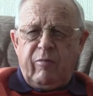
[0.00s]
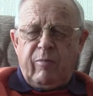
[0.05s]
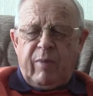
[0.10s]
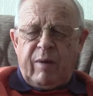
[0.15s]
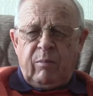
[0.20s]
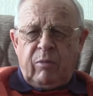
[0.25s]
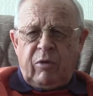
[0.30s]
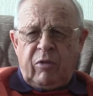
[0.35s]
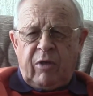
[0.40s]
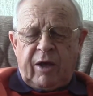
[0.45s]

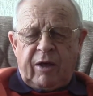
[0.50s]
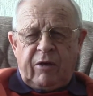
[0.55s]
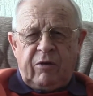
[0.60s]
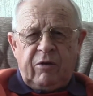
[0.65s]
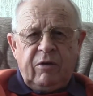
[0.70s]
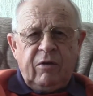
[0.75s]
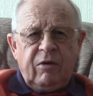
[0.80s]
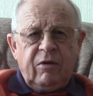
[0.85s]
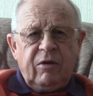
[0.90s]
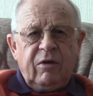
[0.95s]
remember that.
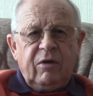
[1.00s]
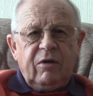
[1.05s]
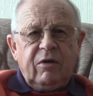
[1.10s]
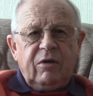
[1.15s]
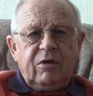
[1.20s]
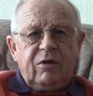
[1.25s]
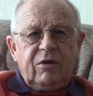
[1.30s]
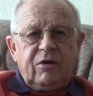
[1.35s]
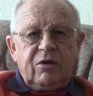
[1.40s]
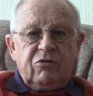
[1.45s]

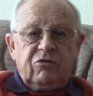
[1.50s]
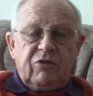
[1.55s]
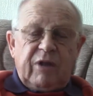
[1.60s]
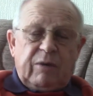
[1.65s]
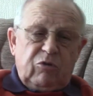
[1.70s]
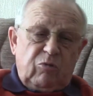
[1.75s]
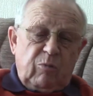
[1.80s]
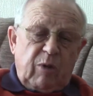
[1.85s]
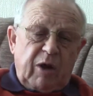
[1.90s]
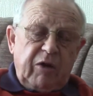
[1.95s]
So that
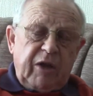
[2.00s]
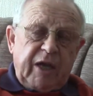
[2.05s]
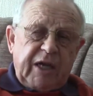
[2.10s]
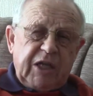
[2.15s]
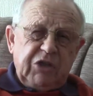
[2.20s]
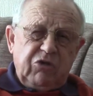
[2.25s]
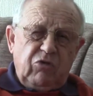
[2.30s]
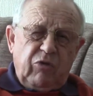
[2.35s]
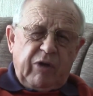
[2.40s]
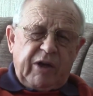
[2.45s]
was my
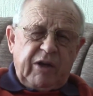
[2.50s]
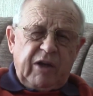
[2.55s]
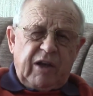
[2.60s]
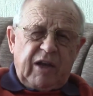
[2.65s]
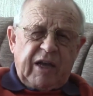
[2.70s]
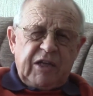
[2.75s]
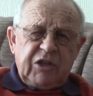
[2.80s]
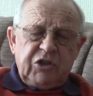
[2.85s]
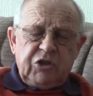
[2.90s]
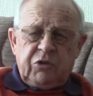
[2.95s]
next
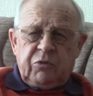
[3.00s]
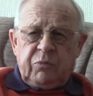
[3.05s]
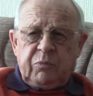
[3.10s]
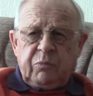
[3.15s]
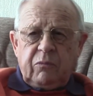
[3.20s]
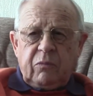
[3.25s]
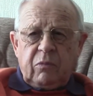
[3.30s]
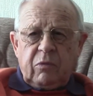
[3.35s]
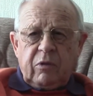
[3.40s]
recollection.